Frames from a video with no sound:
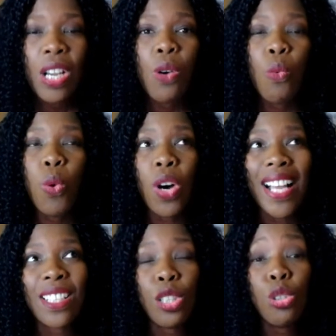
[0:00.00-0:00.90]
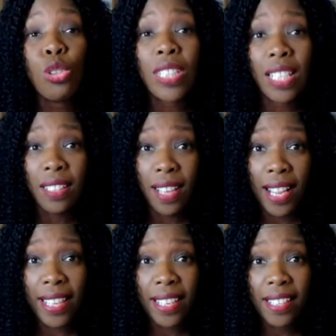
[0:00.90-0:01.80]
What has looked
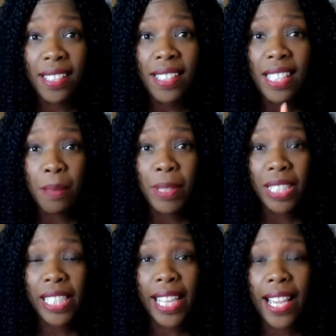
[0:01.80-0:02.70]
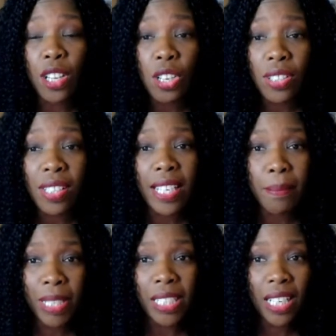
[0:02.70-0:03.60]
like seemingly chaos in
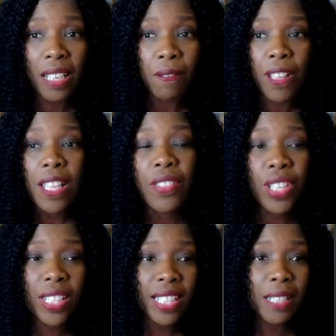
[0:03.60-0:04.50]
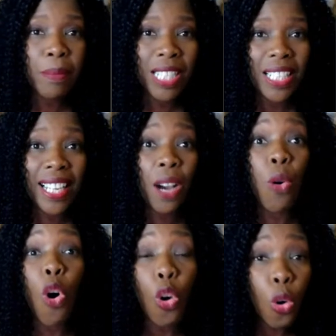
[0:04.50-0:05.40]
my life that has led me to now
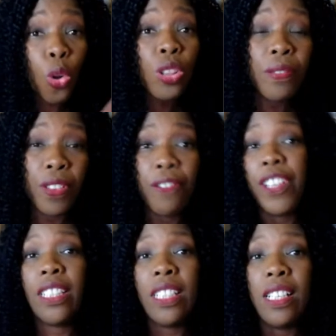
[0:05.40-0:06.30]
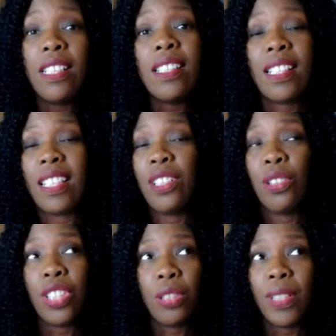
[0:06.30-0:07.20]
all of the failures, because I know
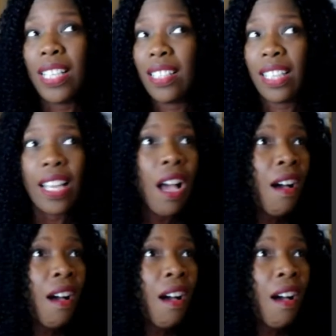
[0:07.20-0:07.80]
that you guys are like,